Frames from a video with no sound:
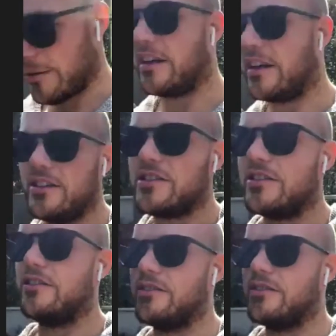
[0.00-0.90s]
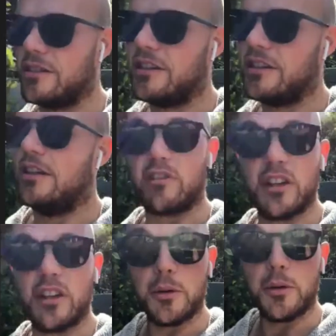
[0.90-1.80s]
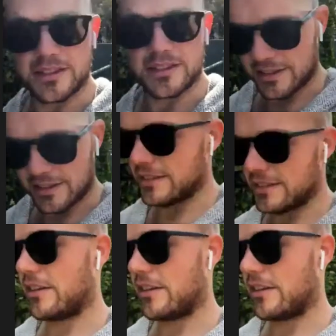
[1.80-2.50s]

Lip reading: into real businesses that are